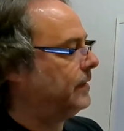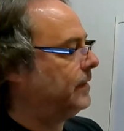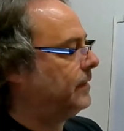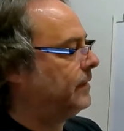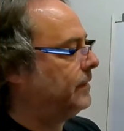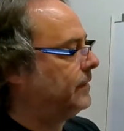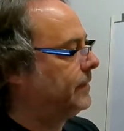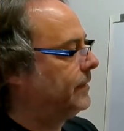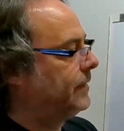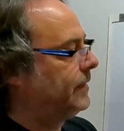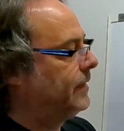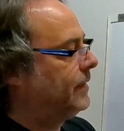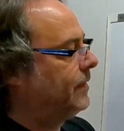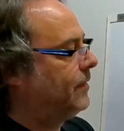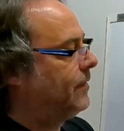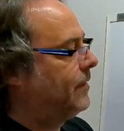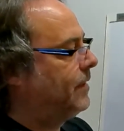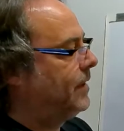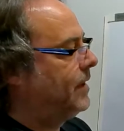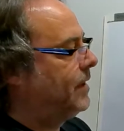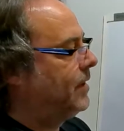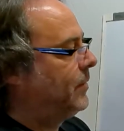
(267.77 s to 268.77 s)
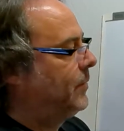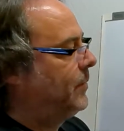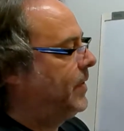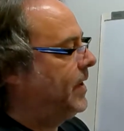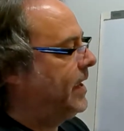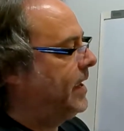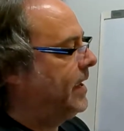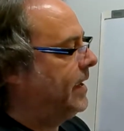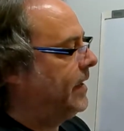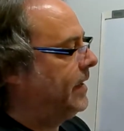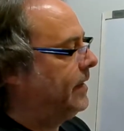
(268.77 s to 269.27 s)
So the oil
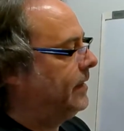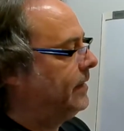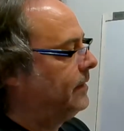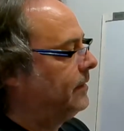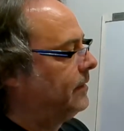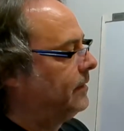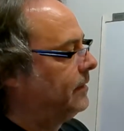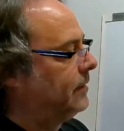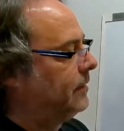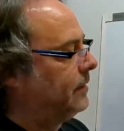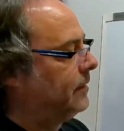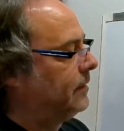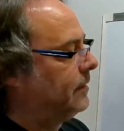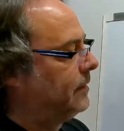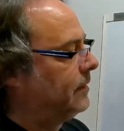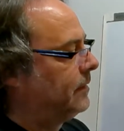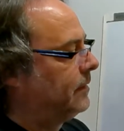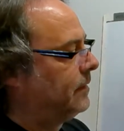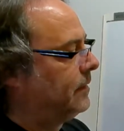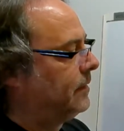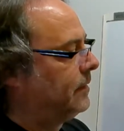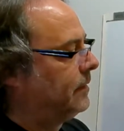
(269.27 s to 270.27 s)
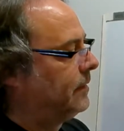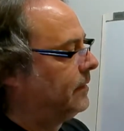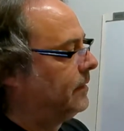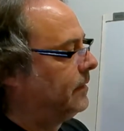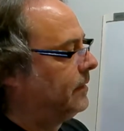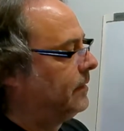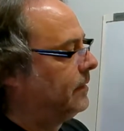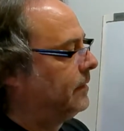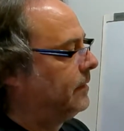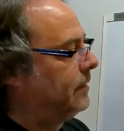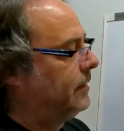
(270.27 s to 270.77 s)
pan
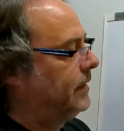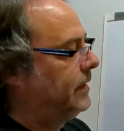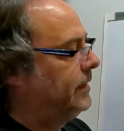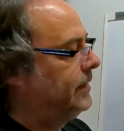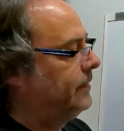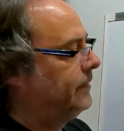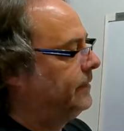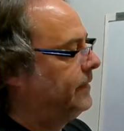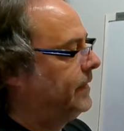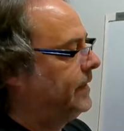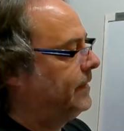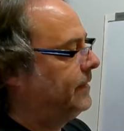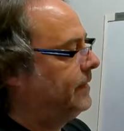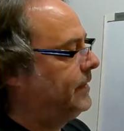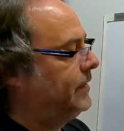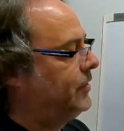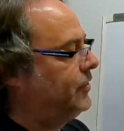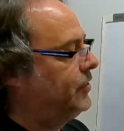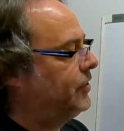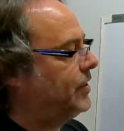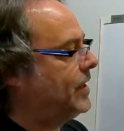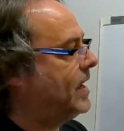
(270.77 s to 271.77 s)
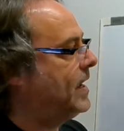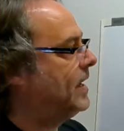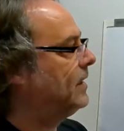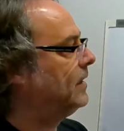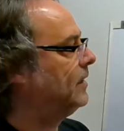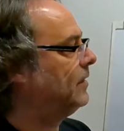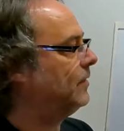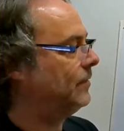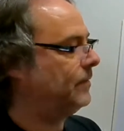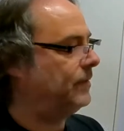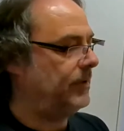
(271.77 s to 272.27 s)
is very
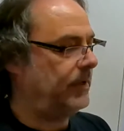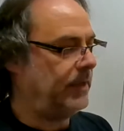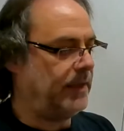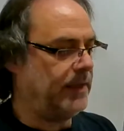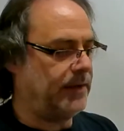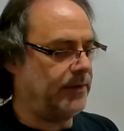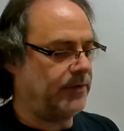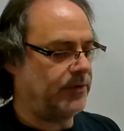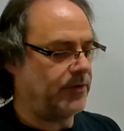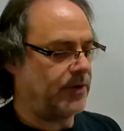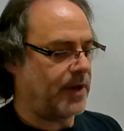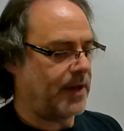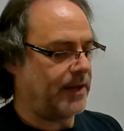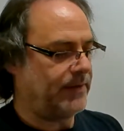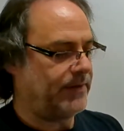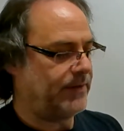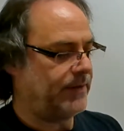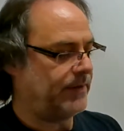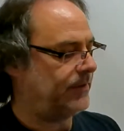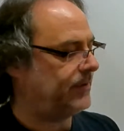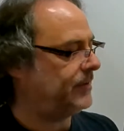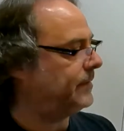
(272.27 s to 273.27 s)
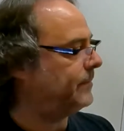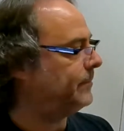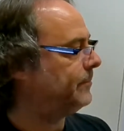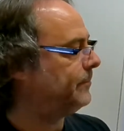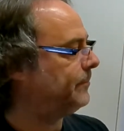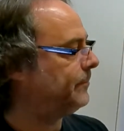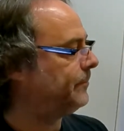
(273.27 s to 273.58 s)
shallow in a dry system.